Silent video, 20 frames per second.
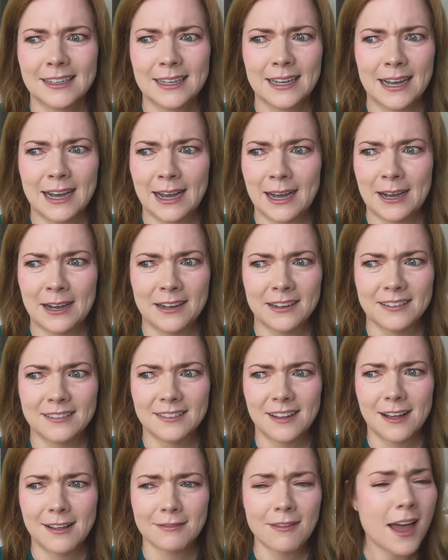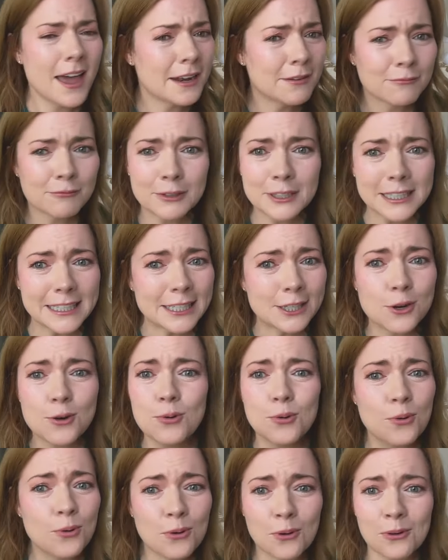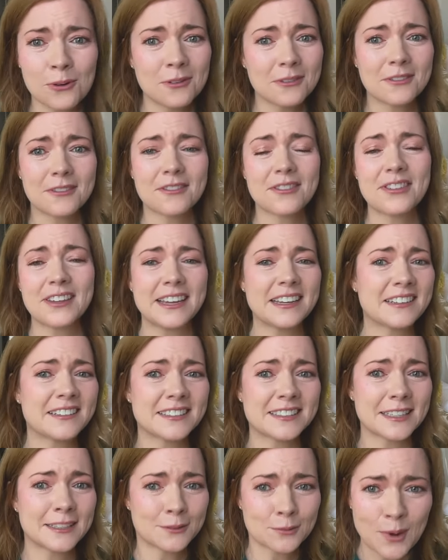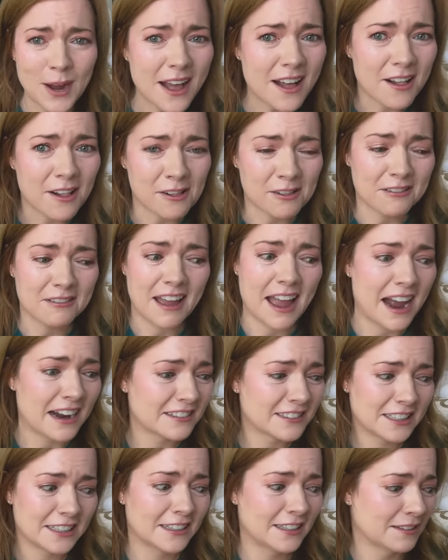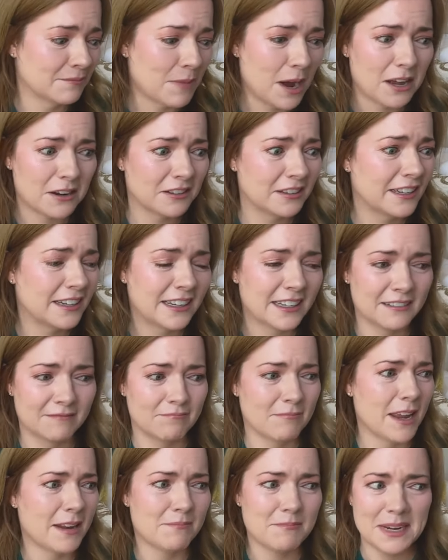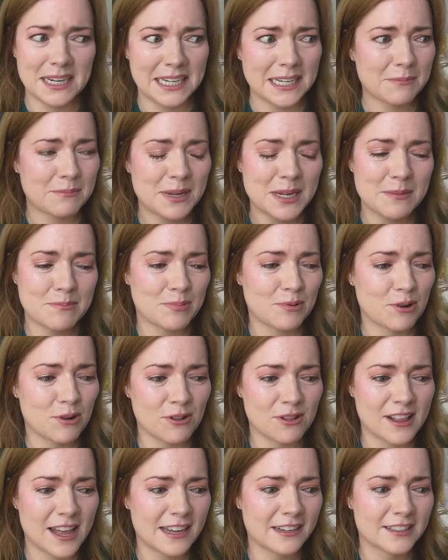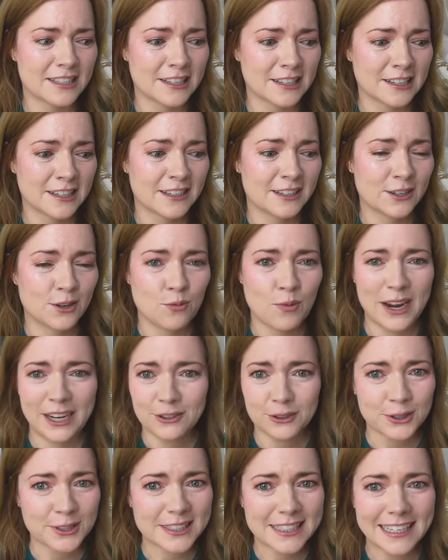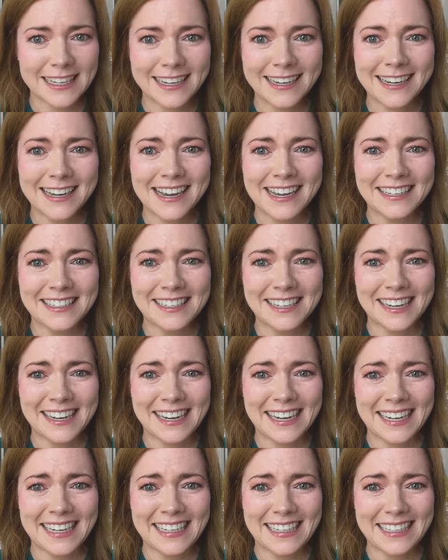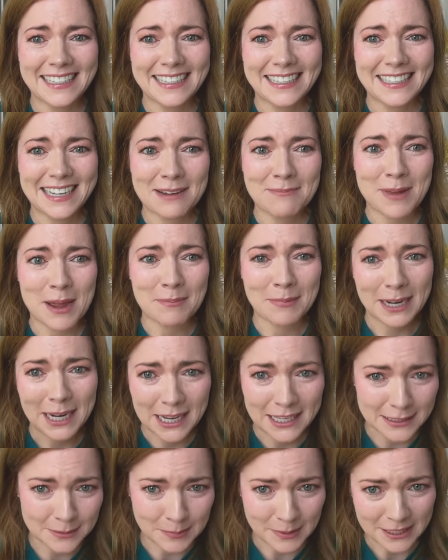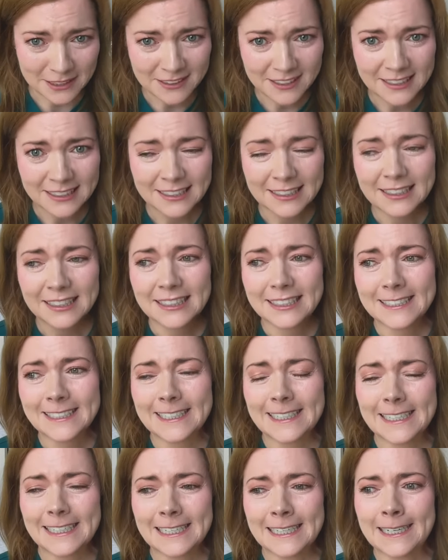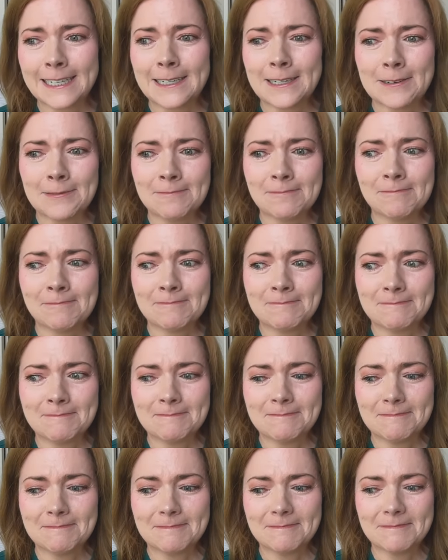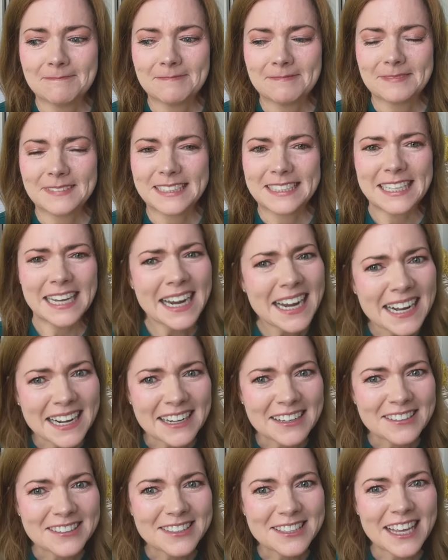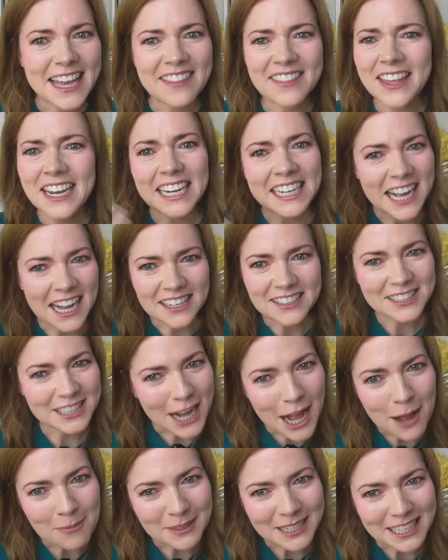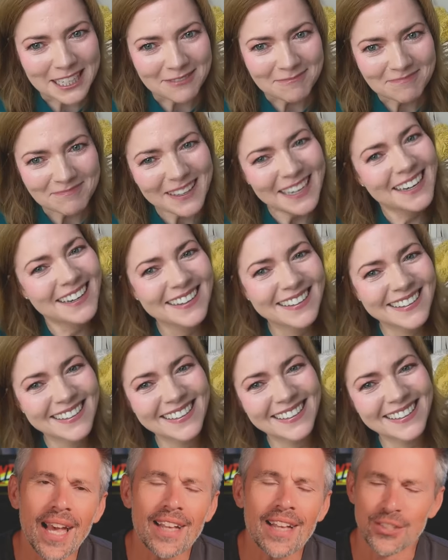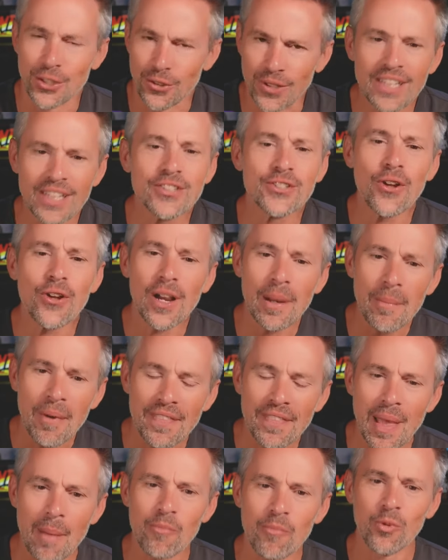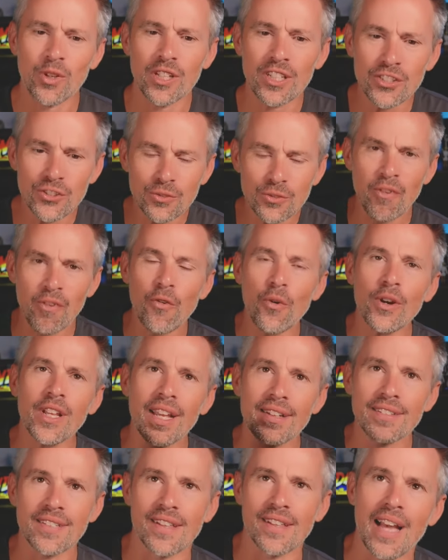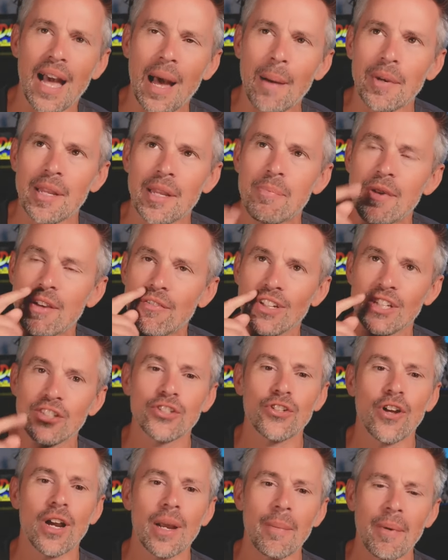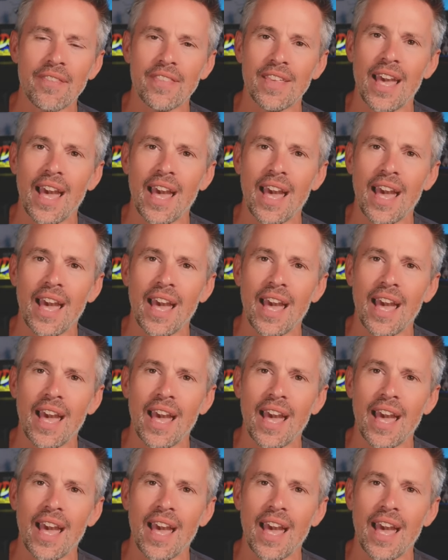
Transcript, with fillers: uh, a lot of really cool things as well acting and modeling and, and meeting people and waitressing and uh, i met my husband um, yeah and then i got comedy so so let's talk about that well before you get to the comedy pivot let's talk about the